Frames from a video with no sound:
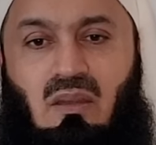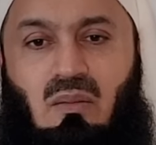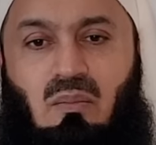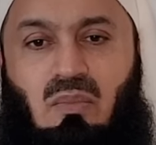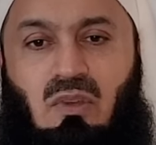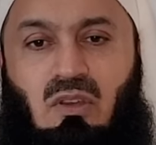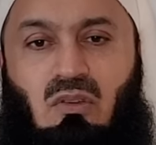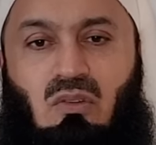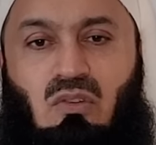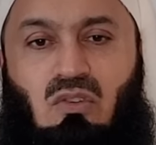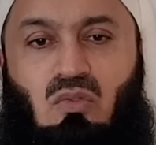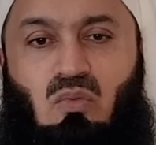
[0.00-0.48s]

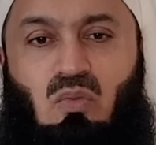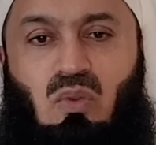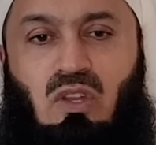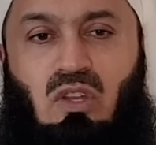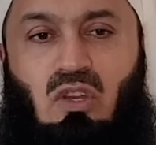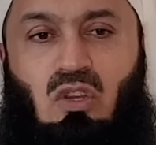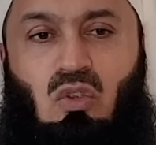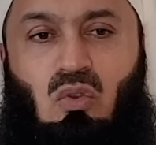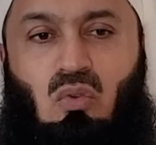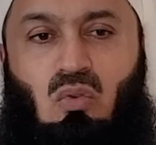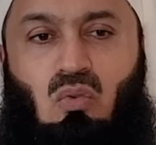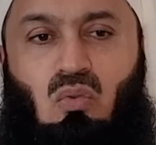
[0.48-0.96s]
Because when
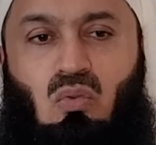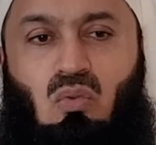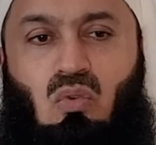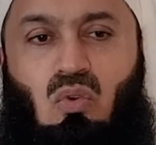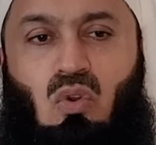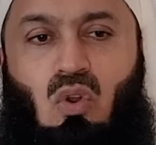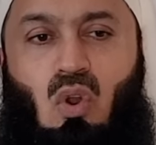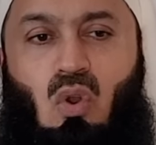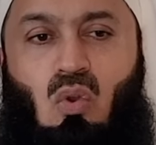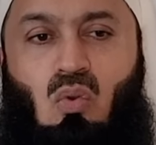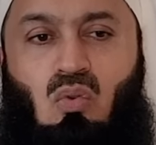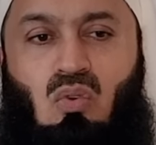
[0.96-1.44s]
you
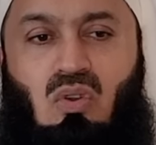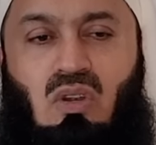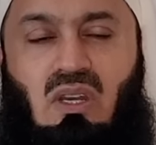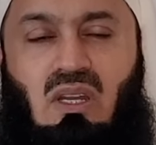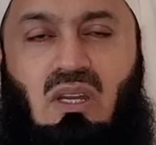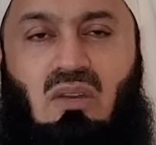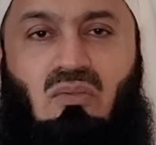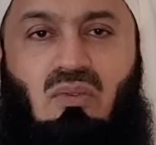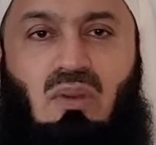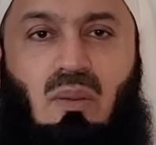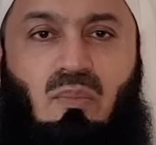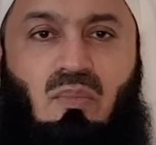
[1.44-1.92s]

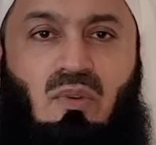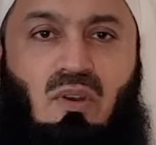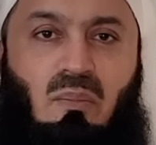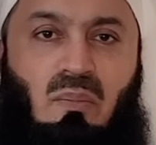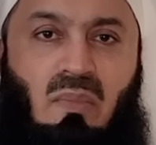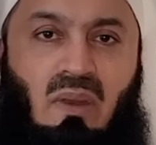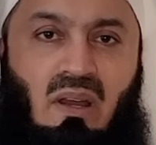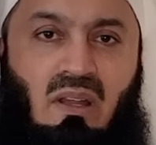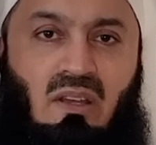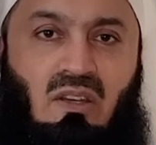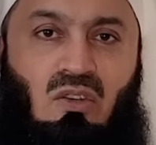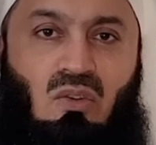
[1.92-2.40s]
only
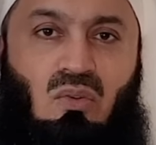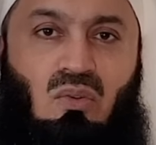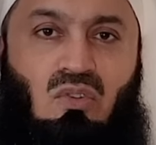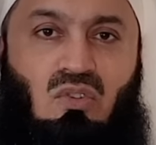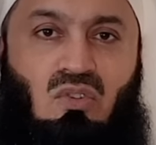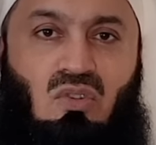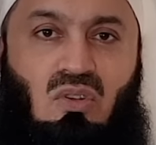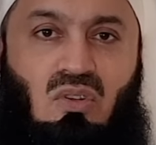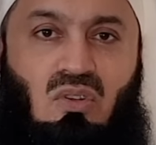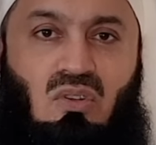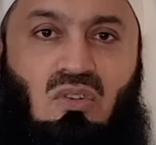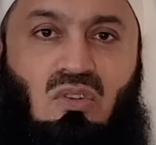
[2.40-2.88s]
reprimand your
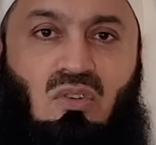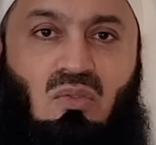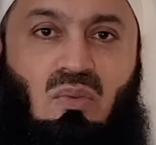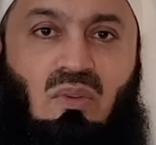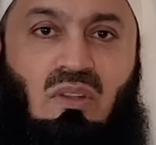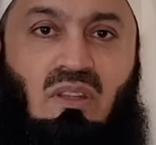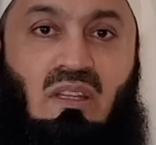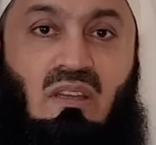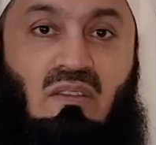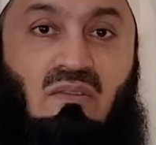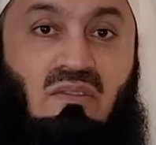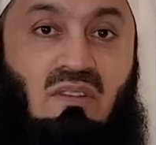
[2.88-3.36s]
children
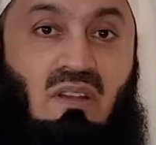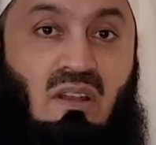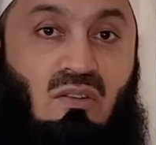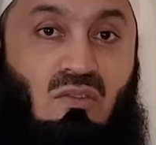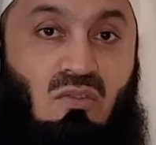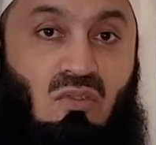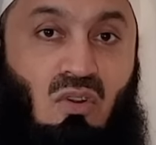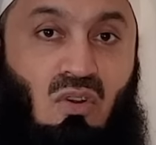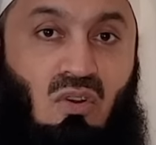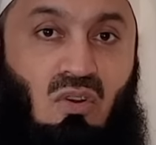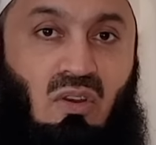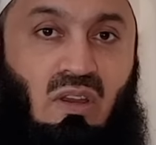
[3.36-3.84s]
when they've done
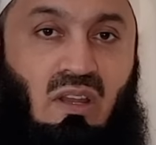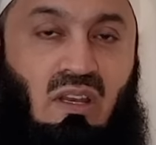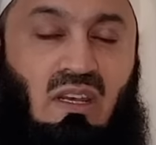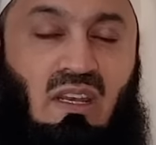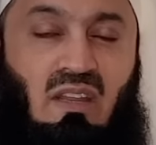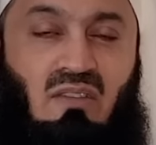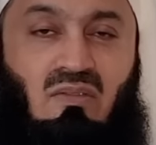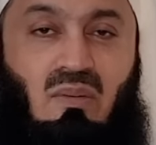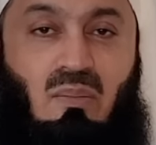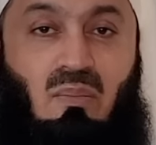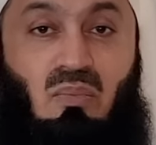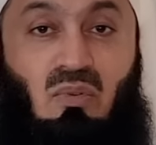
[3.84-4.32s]
wrong and
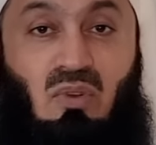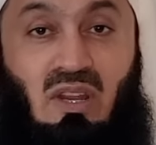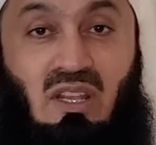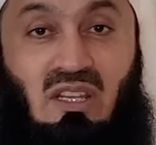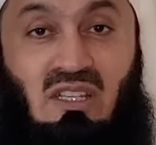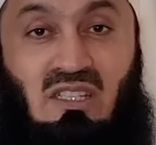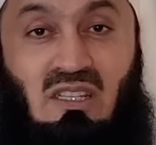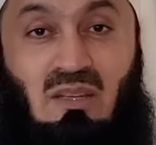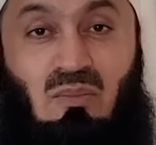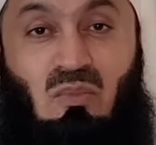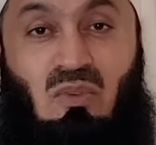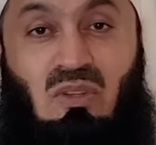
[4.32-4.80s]
never
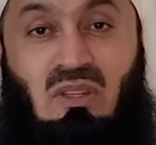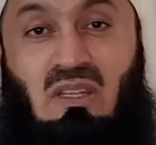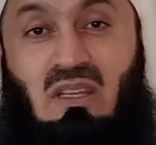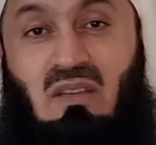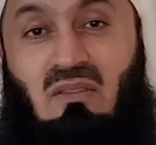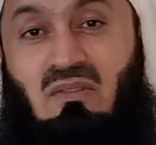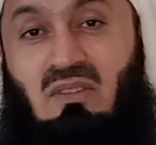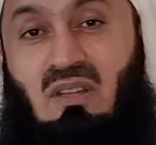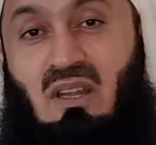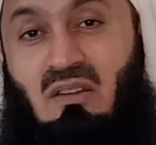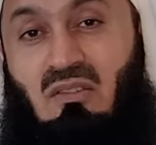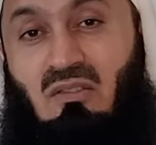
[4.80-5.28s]
praise them when
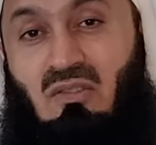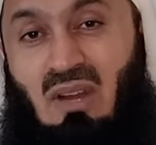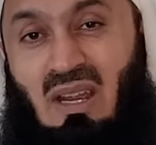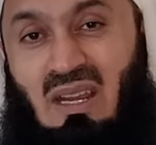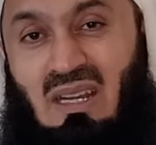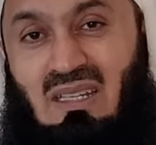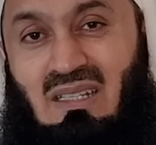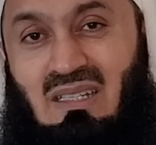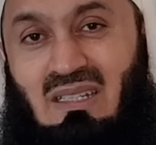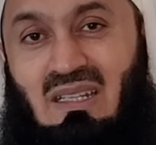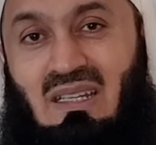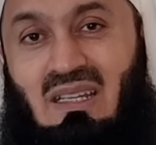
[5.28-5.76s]
they've done
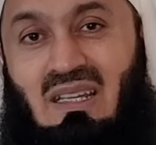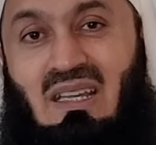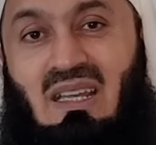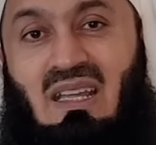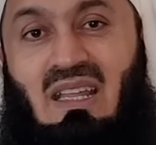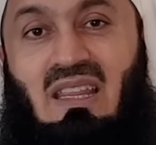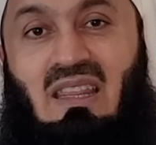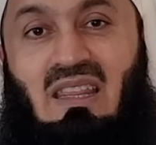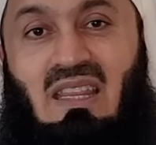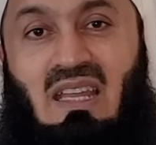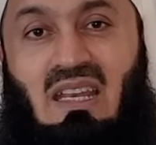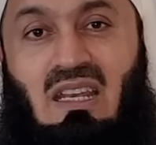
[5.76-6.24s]
right,
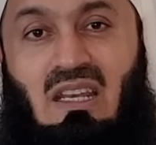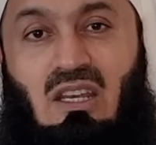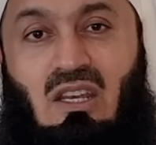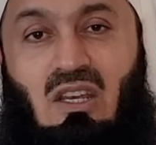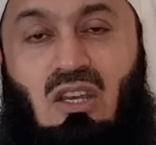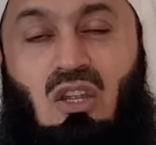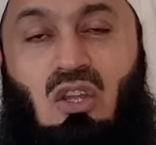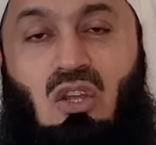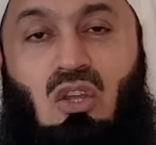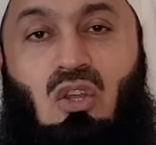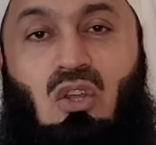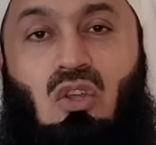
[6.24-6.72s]
then
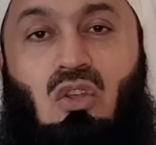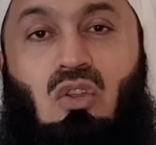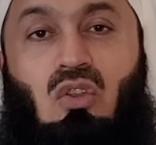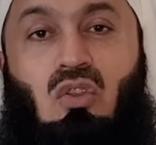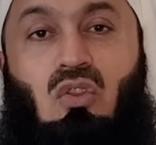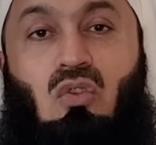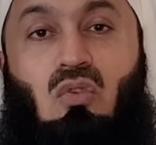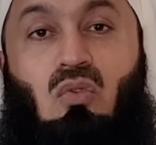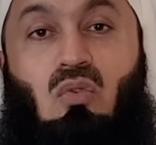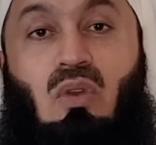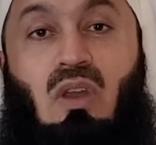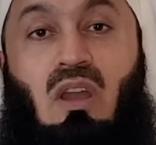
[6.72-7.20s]

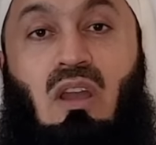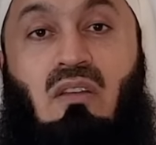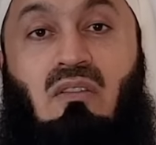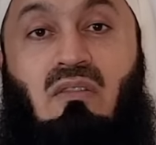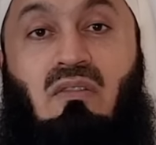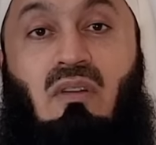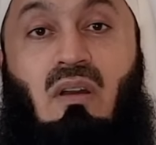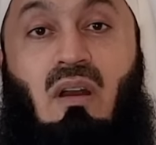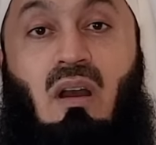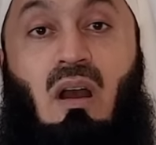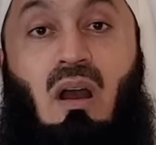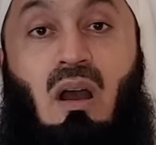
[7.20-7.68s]
you have
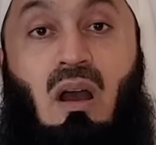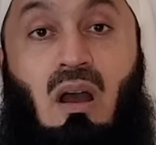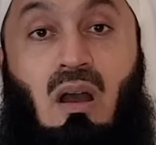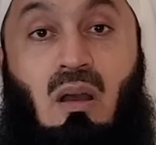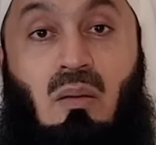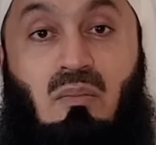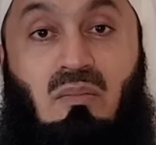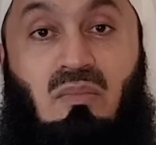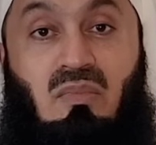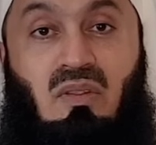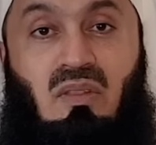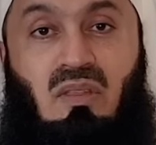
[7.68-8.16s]

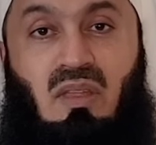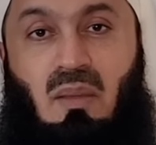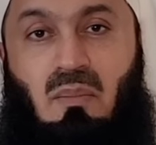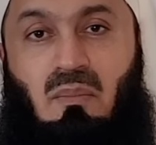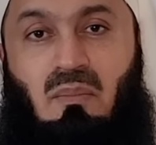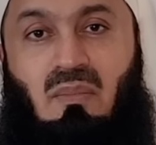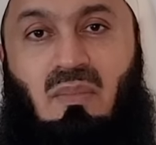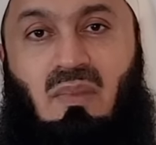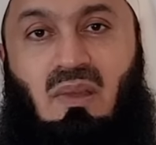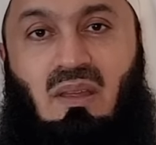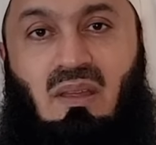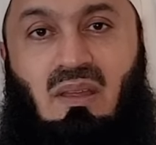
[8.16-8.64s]
harmed them.
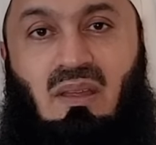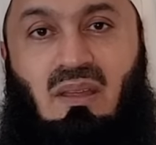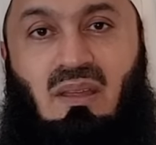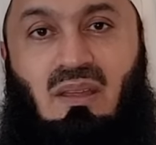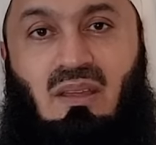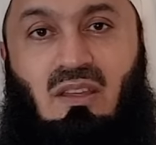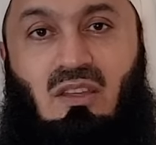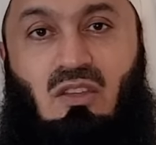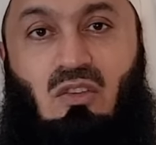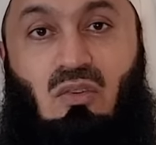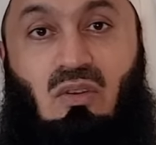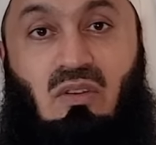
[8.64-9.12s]

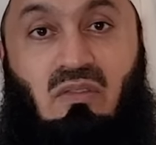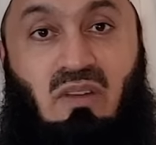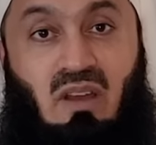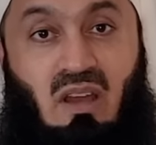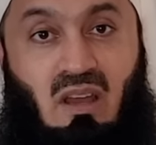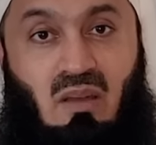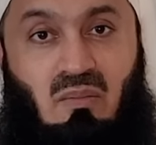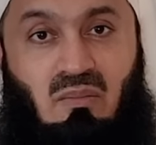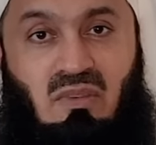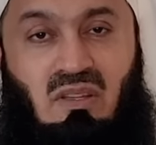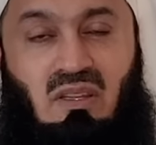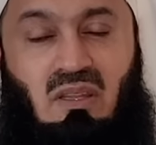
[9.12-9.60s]
You have
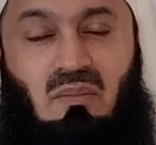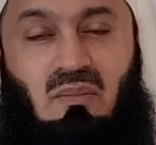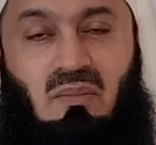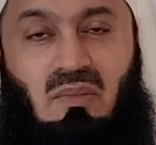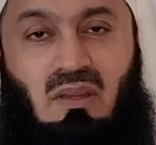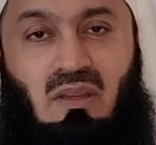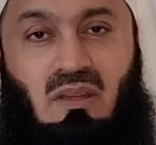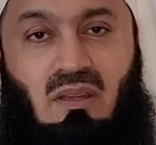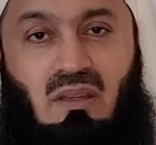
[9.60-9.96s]
harmed them.